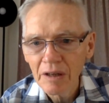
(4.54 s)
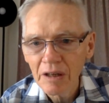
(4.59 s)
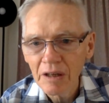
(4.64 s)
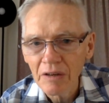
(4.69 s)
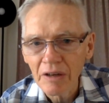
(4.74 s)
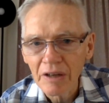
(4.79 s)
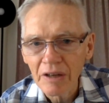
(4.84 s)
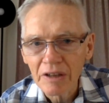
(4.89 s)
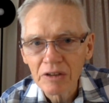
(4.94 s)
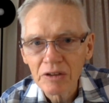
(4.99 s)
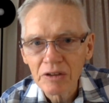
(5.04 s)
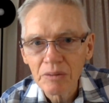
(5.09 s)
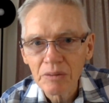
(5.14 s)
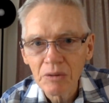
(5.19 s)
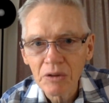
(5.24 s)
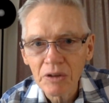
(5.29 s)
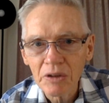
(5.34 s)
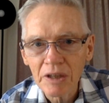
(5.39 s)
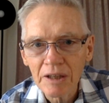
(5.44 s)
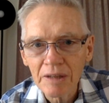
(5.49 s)
Right, good
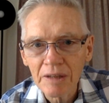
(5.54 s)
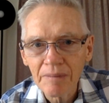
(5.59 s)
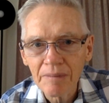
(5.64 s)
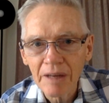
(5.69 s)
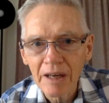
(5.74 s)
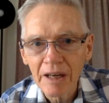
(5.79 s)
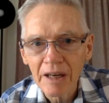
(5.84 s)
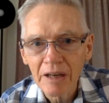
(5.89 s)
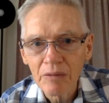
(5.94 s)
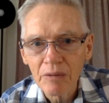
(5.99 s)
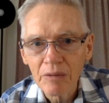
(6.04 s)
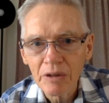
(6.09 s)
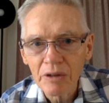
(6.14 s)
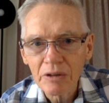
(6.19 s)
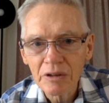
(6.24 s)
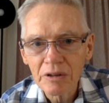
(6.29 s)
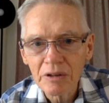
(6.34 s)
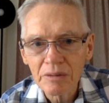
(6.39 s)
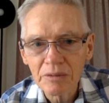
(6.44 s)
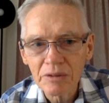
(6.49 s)
morning and
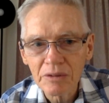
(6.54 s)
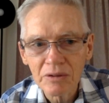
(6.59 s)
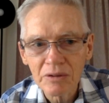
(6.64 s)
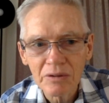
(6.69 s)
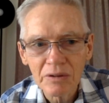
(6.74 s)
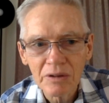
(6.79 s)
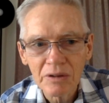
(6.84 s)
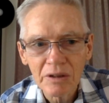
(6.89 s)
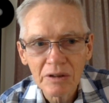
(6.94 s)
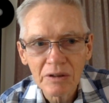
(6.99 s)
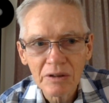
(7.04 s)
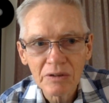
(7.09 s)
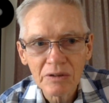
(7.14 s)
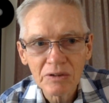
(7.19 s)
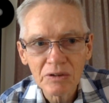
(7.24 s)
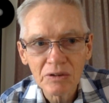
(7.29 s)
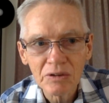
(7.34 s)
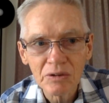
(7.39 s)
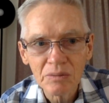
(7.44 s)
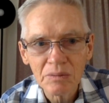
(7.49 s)
welcome to
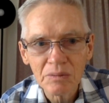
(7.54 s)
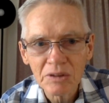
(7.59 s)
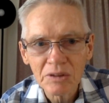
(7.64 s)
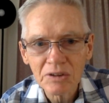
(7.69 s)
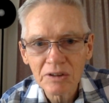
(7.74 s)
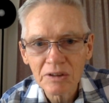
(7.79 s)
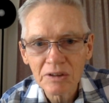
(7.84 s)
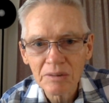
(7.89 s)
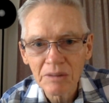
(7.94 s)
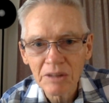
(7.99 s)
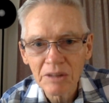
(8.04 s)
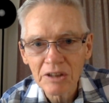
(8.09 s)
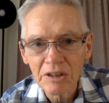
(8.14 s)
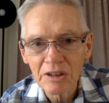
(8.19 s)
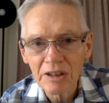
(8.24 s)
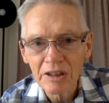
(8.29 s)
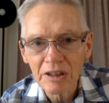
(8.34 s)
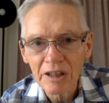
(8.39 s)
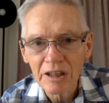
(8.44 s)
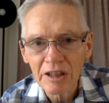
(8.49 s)
those who missed the
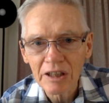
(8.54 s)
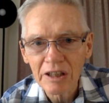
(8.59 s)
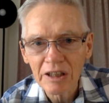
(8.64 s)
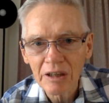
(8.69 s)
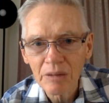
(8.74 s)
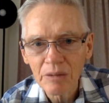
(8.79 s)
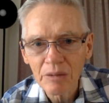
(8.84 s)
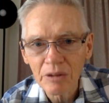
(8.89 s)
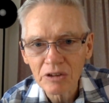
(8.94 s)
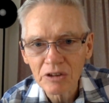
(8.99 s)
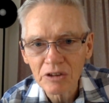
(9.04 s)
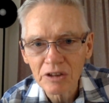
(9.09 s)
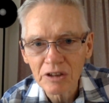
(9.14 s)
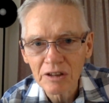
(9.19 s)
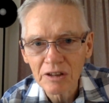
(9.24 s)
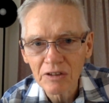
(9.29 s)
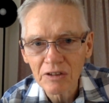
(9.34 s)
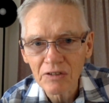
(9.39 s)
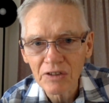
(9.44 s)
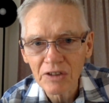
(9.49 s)
meeting and are now watching
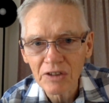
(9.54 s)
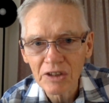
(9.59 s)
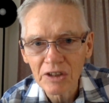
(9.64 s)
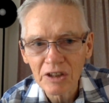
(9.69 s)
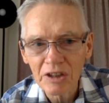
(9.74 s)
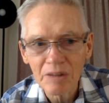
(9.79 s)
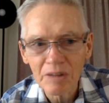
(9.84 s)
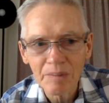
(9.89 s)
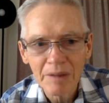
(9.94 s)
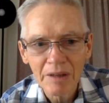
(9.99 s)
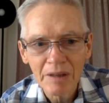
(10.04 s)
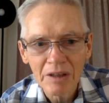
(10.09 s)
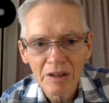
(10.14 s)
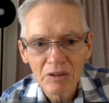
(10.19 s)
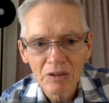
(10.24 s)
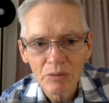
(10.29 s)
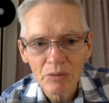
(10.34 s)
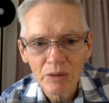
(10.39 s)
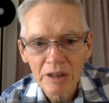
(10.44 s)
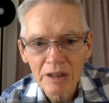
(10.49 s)
this video.
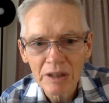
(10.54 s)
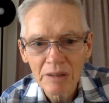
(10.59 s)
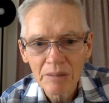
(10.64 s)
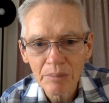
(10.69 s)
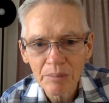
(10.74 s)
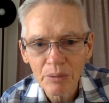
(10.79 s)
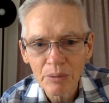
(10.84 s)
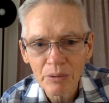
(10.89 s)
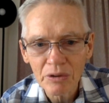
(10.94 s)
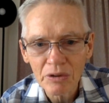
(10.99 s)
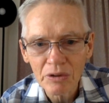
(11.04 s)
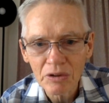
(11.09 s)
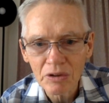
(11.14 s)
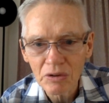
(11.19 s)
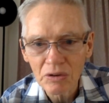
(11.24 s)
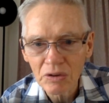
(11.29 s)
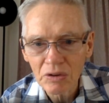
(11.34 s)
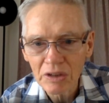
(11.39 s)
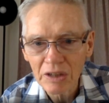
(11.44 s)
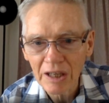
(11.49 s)
It's really important
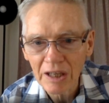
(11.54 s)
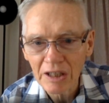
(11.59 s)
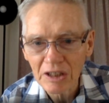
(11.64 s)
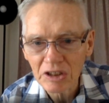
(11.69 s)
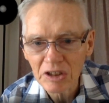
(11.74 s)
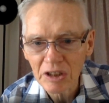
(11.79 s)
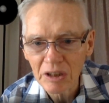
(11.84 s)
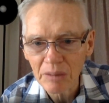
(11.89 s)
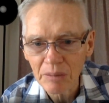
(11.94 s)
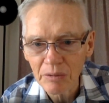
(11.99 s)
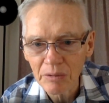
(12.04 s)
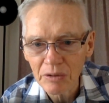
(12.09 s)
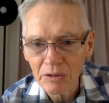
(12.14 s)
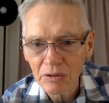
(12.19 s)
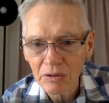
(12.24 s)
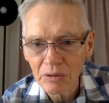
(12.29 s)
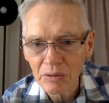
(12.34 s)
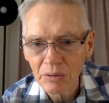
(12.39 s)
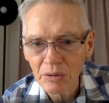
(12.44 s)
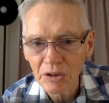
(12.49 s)
you catch up with
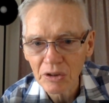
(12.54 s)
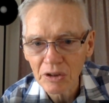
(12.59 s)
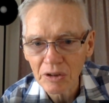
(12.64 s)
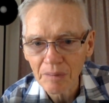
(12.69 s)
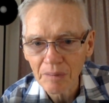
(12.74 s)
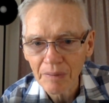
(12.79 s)
your work.